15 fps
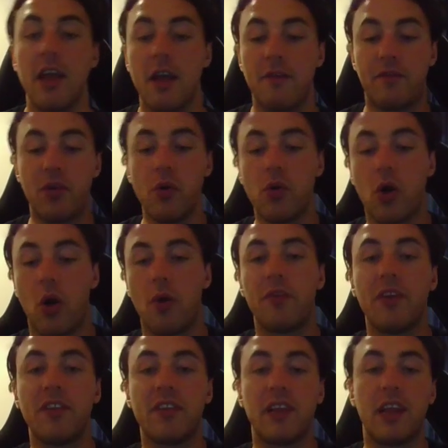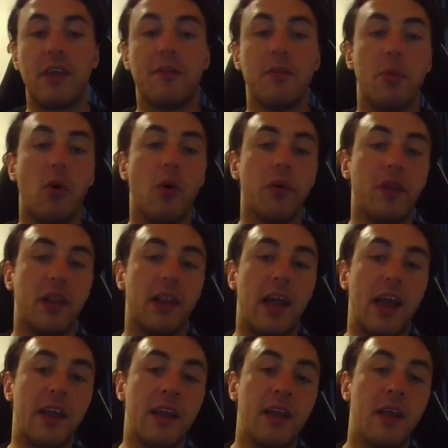feel confident to leave the ball in the
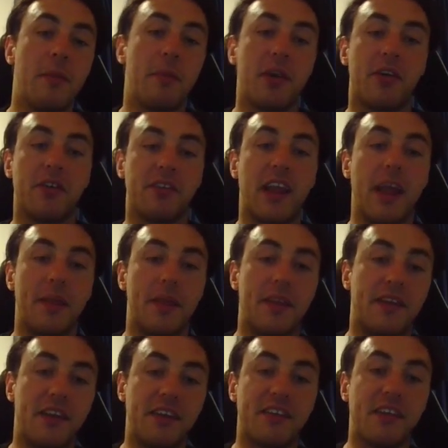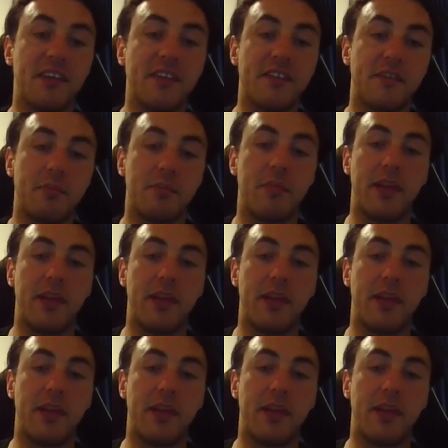lane, because again, the distance,